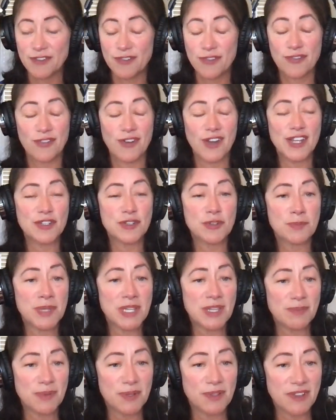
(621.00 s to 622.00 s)
French
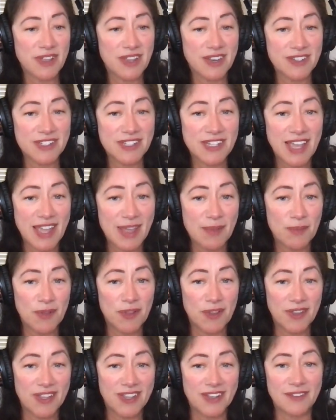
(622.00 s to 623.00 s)
people at a
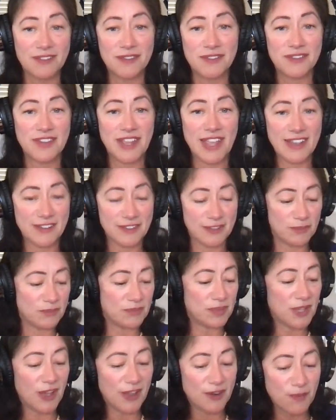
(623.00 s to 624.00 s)
table and take
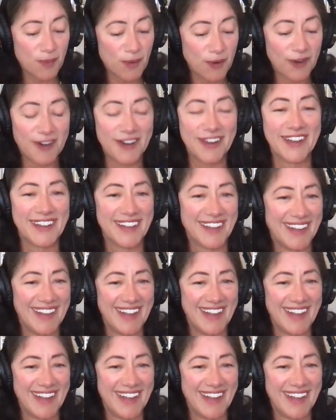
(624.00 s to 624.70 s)
some blood work